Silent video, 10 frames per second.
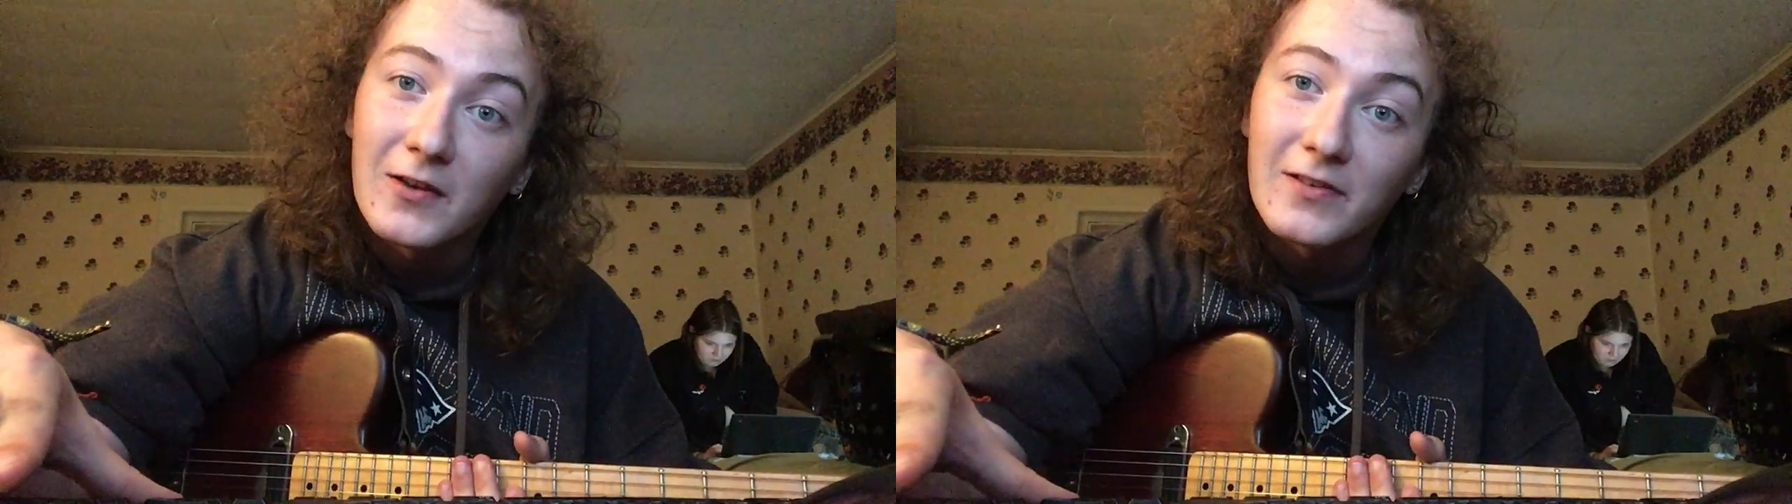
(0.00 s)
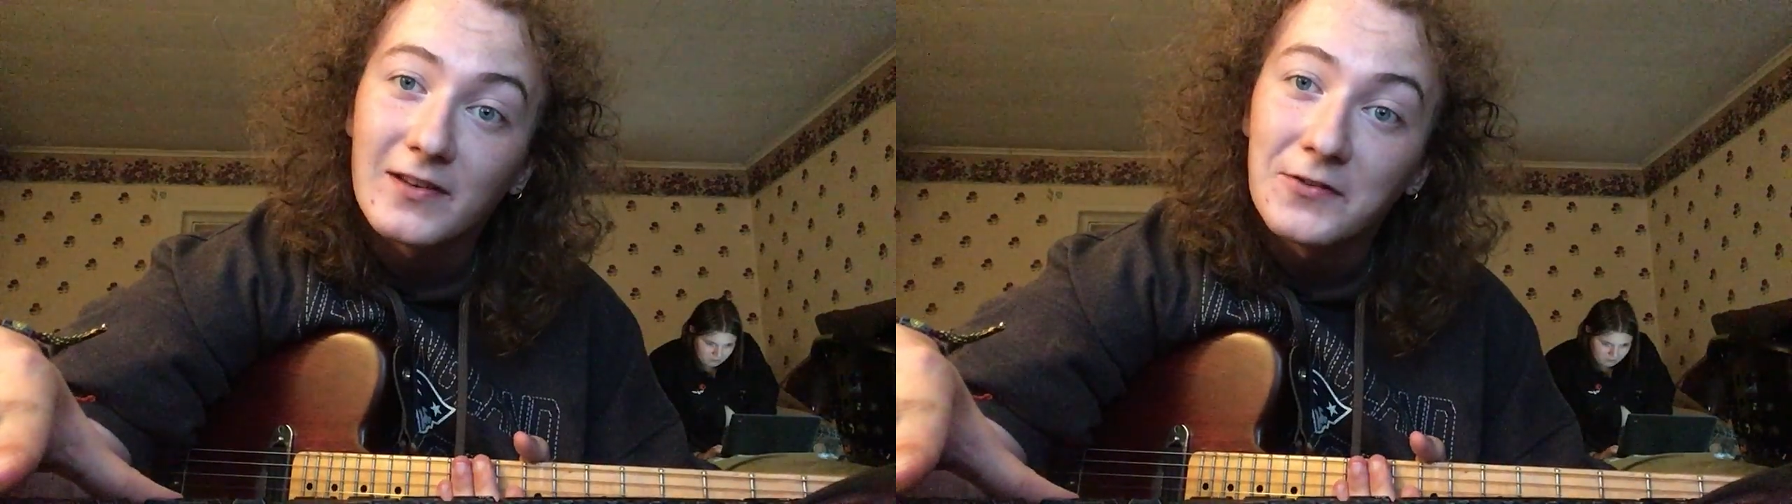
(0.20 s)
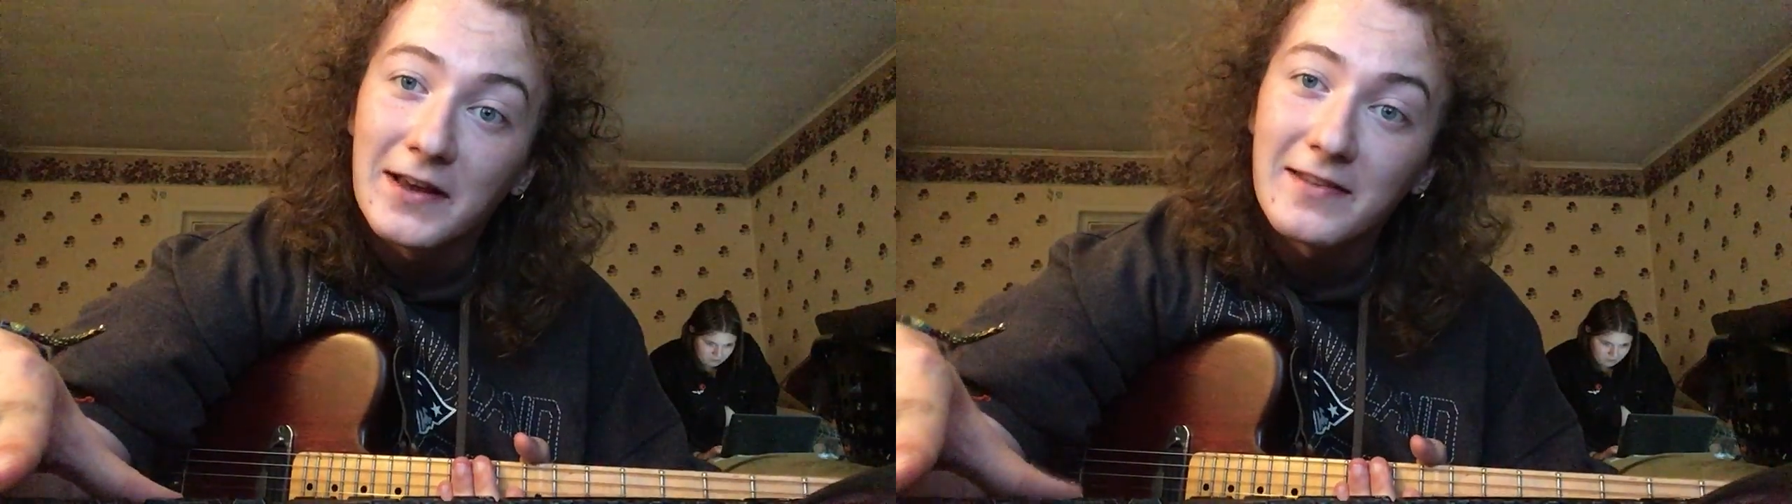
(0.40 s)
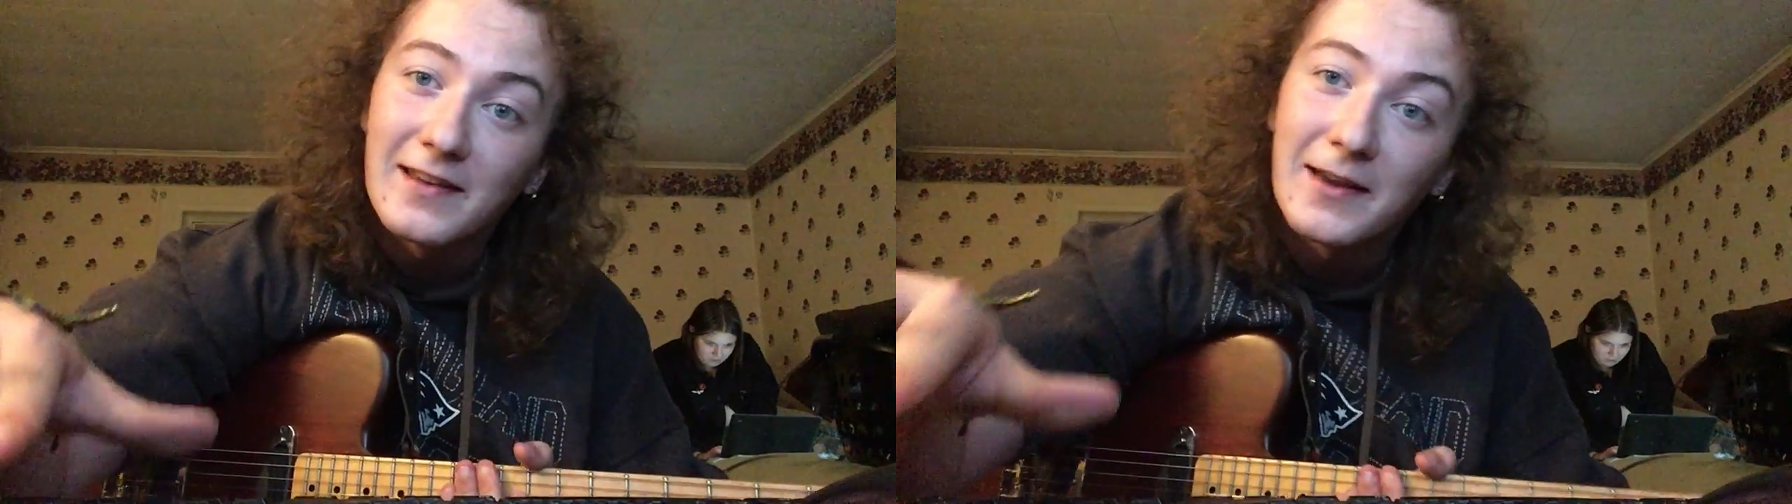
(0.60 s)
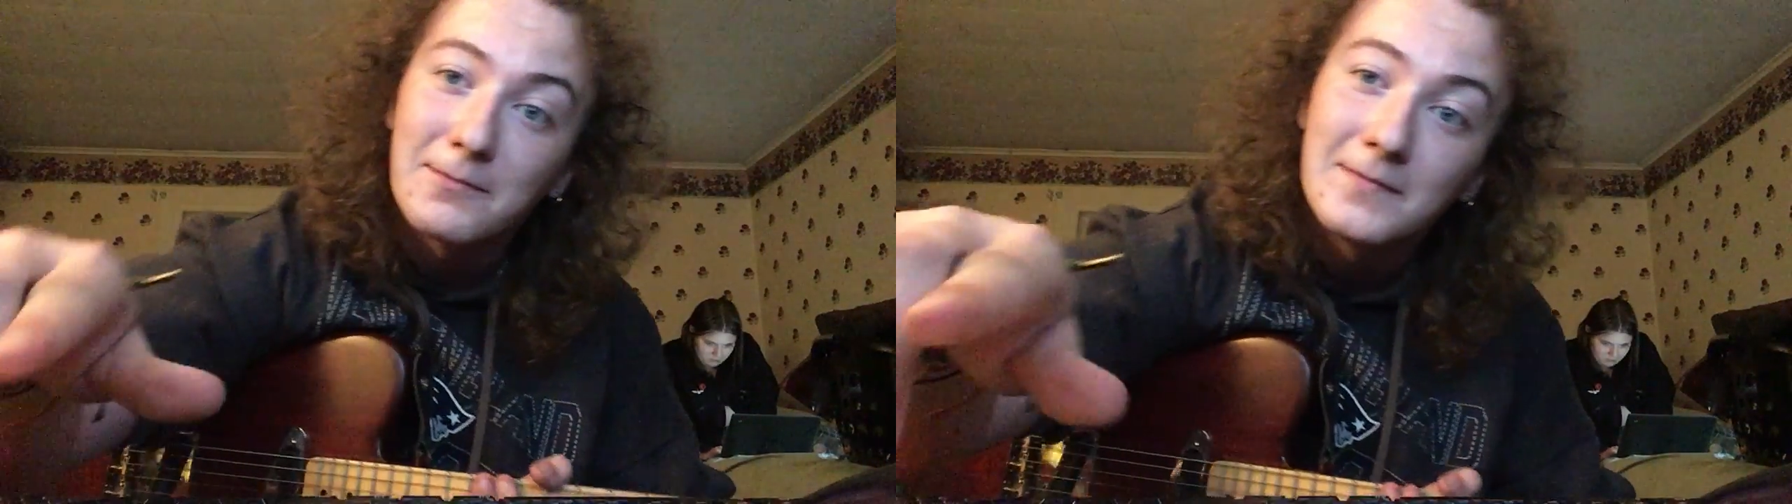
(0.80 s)
see you next
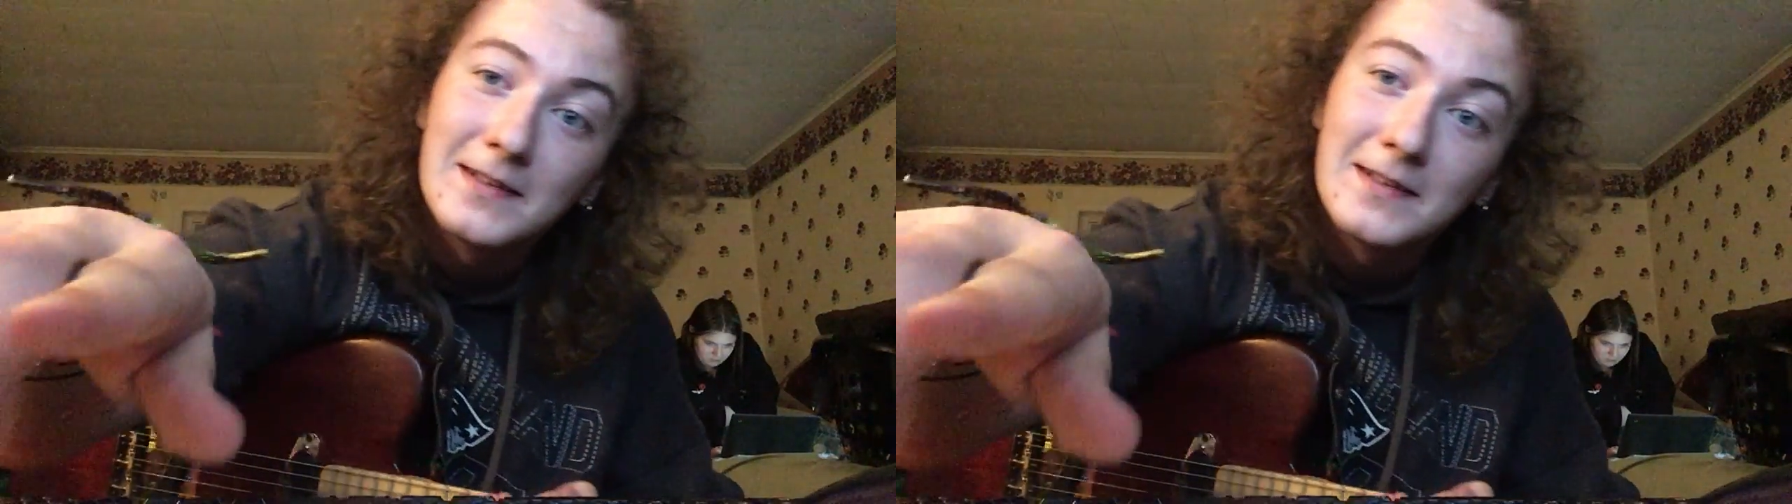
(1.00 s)
time.